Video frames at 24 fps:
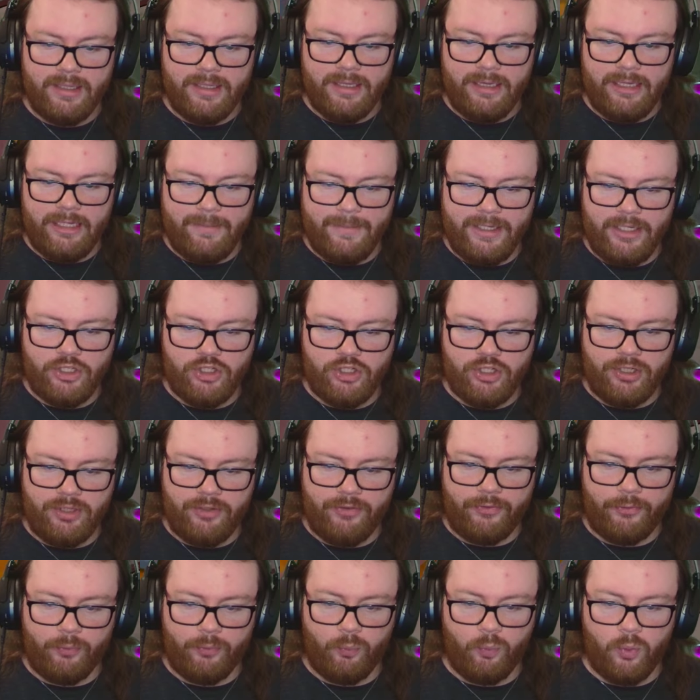Let me
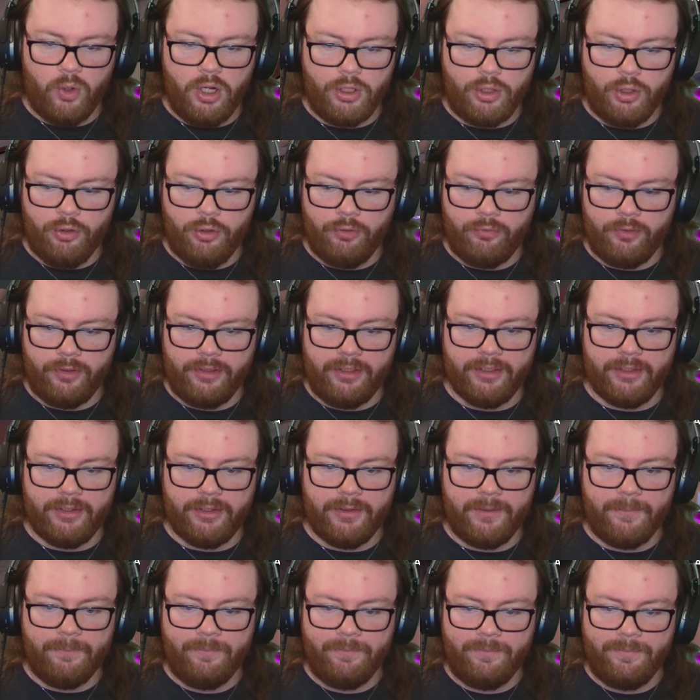just walk over
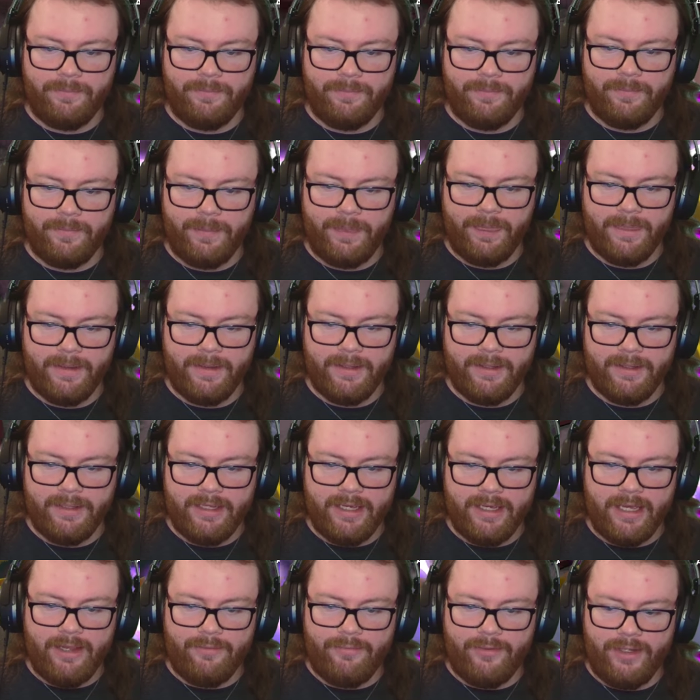here.
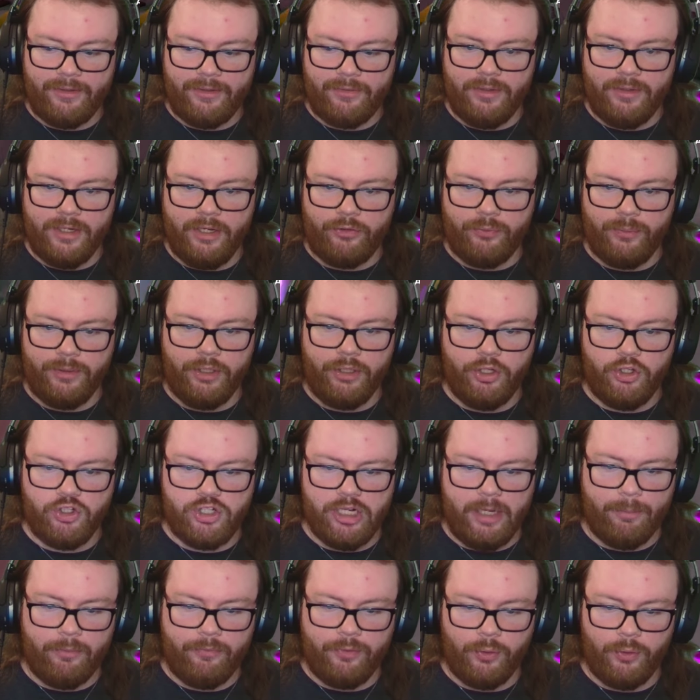I feel like they're not doing a good
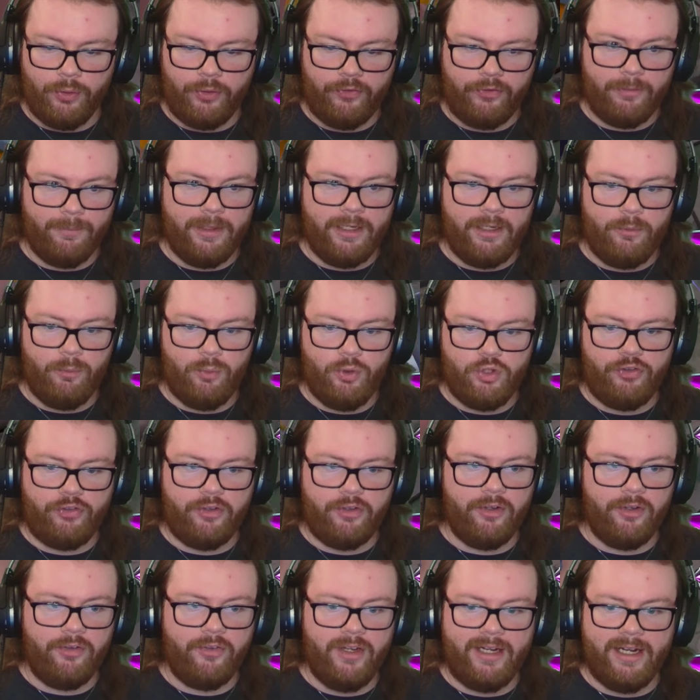job of focusing me, and we're just
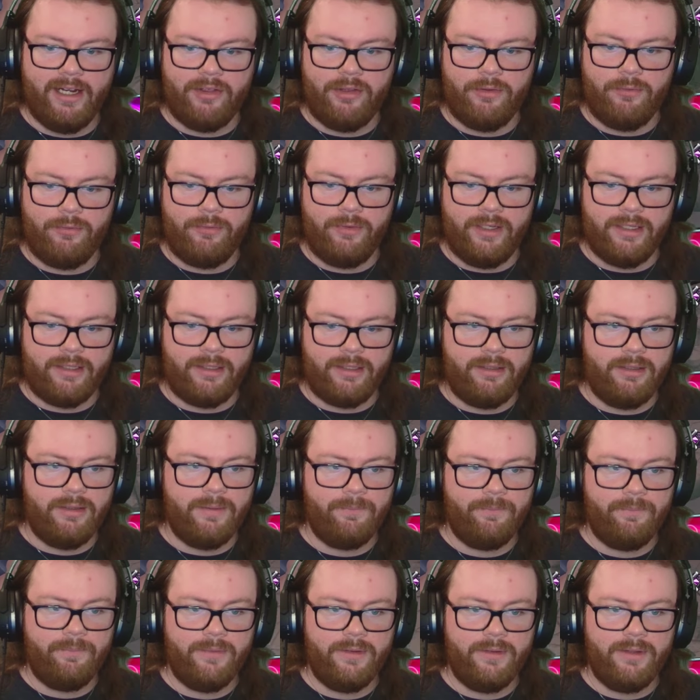going to take out the Vic.
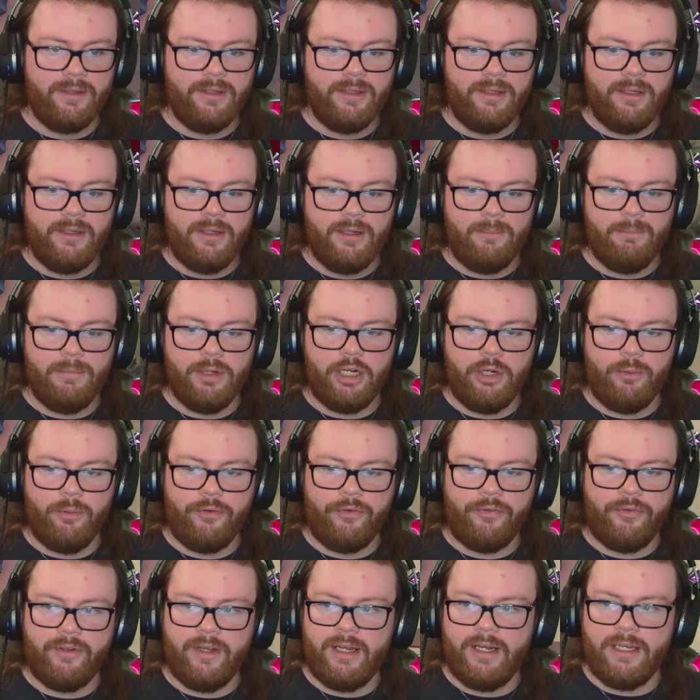
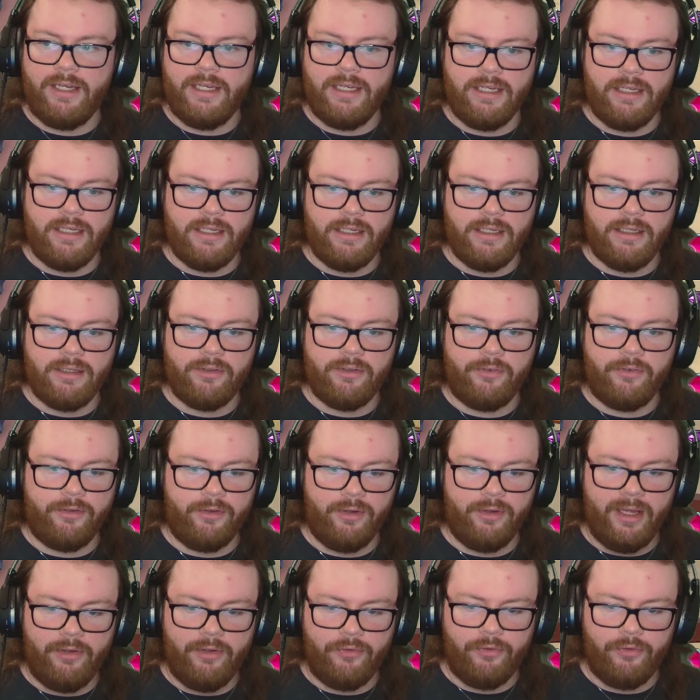Makoa's dead. He still has